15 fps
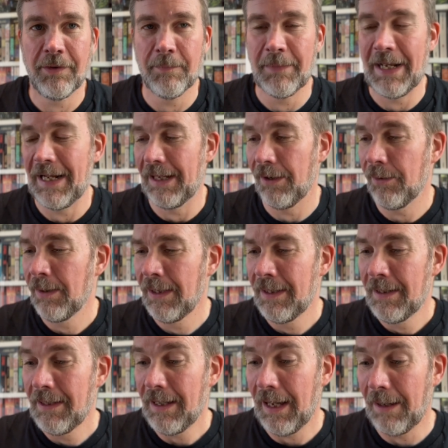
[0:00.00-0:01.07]
them now.
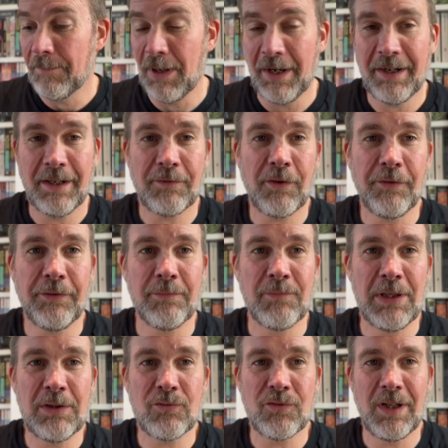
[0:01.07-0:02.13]
And I've got some
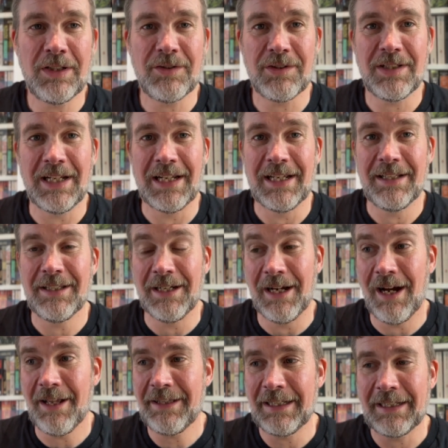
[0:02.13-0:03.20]
real treasures here that
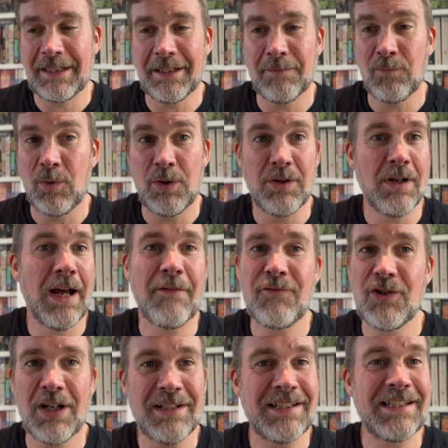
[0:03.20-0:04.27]
I think would have
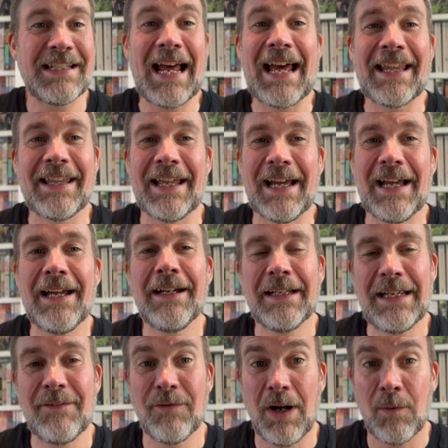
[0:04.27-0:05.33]
just sat there
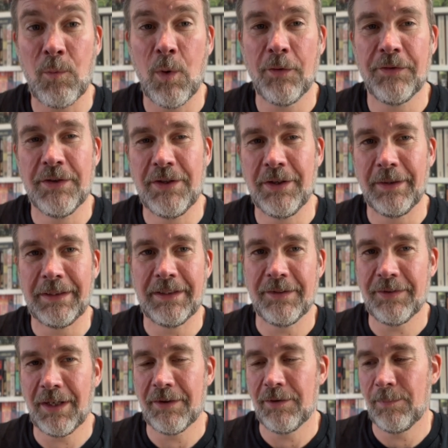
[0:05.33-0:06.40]
if I wasn't doing
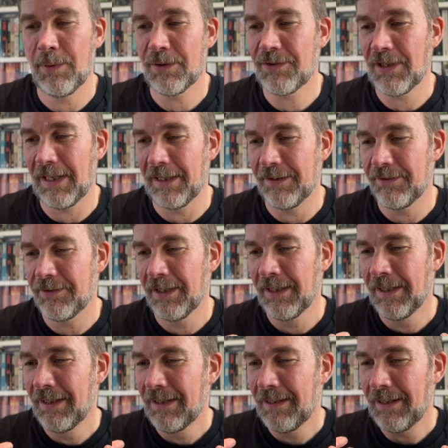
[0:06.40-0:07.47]
this 100 Book Challenge.
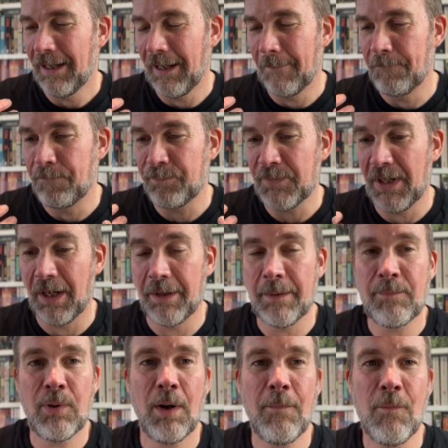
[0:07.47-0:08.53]
You know, the
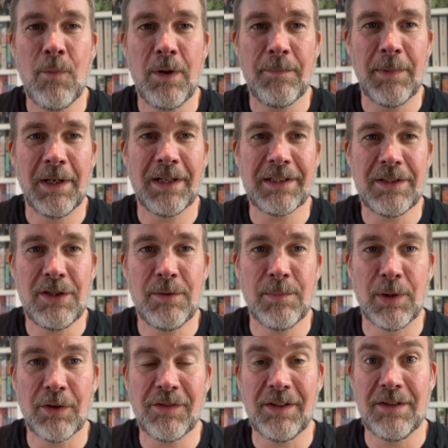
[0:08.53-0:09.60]
problem with buying new
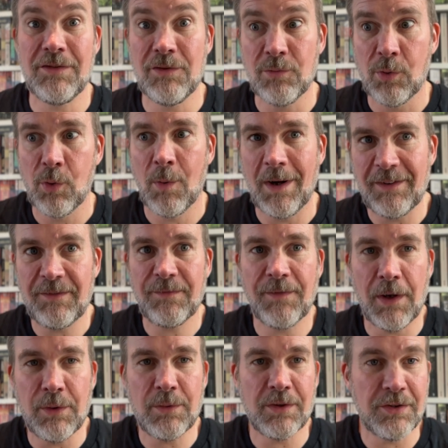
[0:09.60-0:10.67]
books is you're always
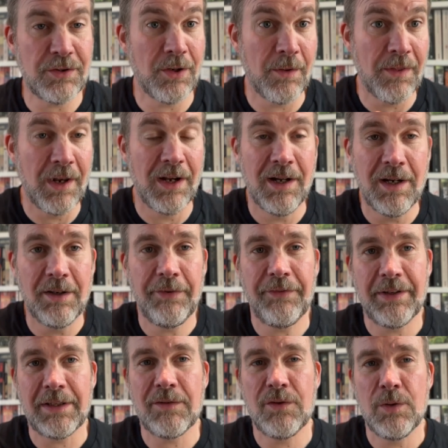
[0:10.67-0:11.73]
focused on the last
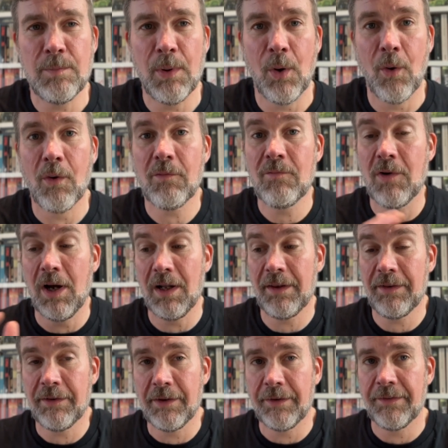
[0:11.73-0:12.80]
things you bought rather
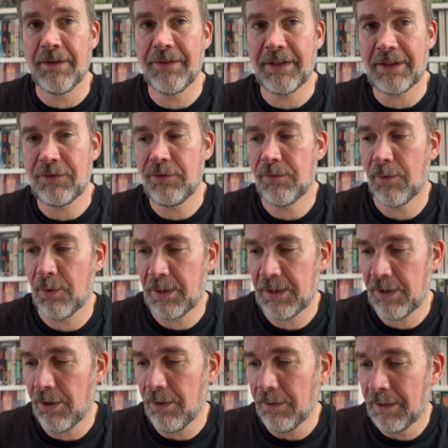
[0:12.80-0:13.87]
than the things you've already
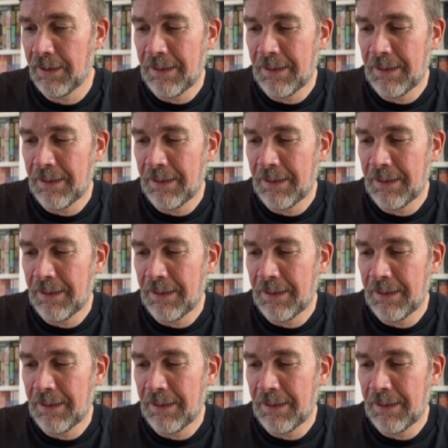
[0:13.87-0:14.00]
got.